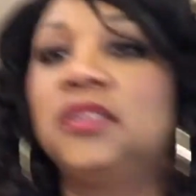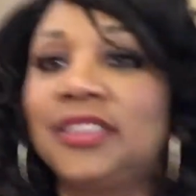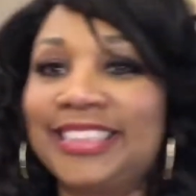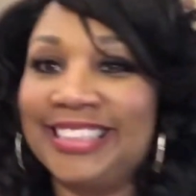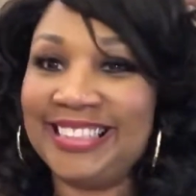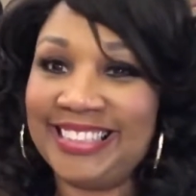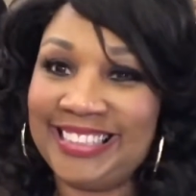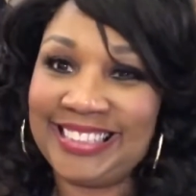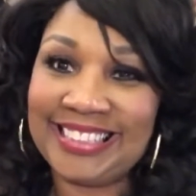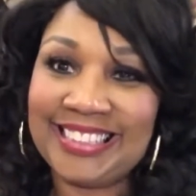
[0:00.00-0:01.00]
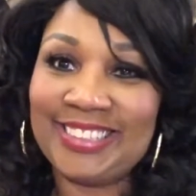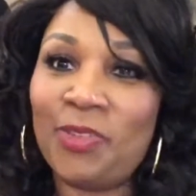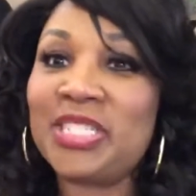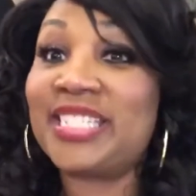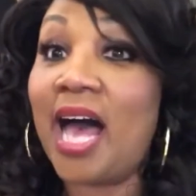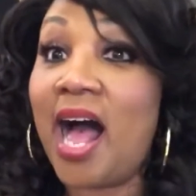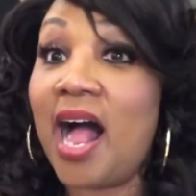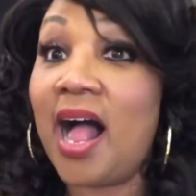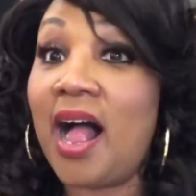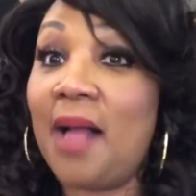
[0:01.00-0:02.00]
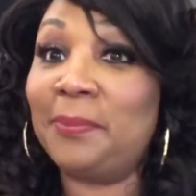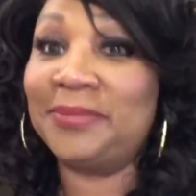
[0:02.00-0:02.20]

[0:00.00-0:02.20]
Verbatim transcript: Say what's up to him. What's up?